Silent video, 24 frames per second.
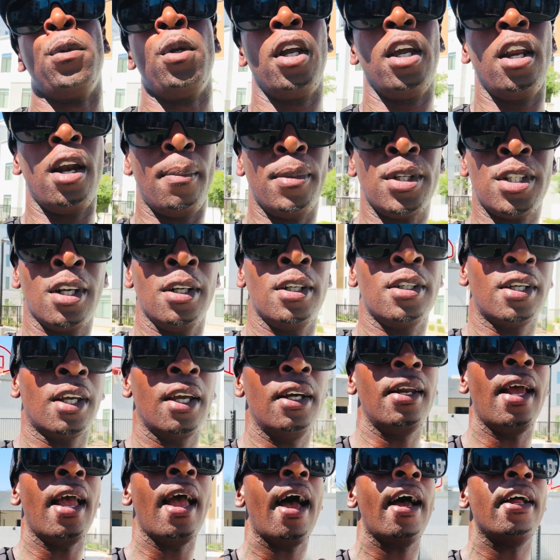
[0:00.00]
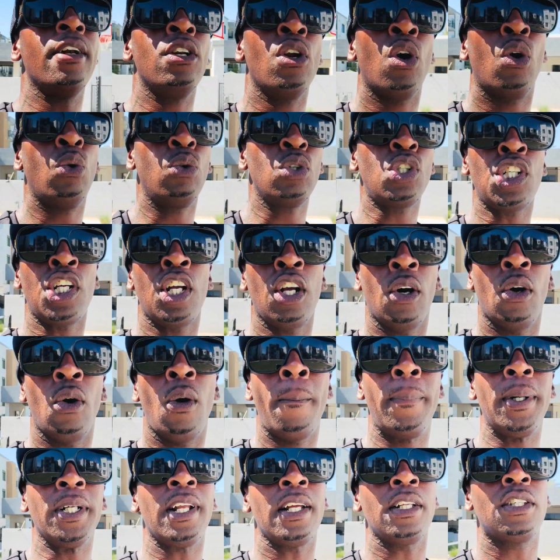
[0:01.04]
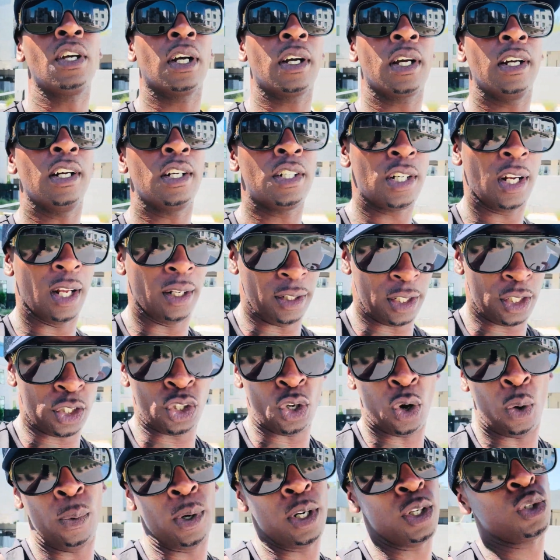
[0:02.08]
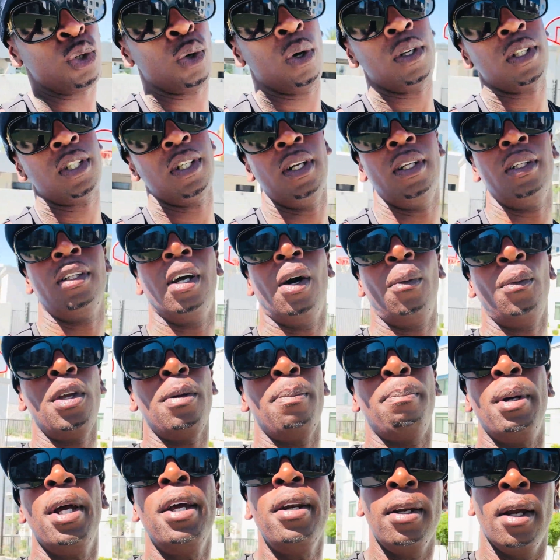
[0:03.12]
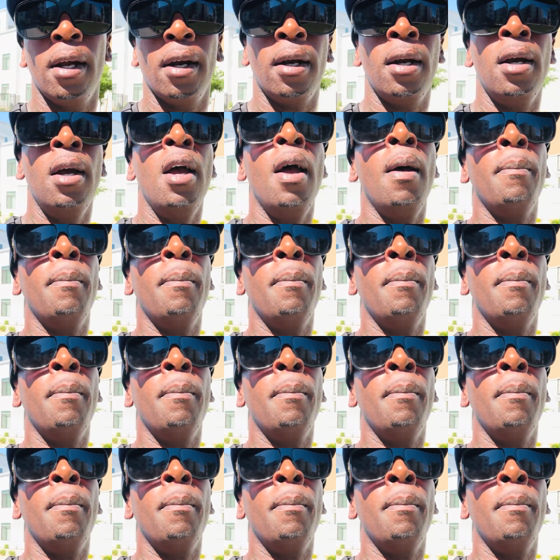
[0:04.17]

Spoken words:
And I'm going to say this again, they had no chill, but they took it to Chili's. So when it's all said and done, we've been there.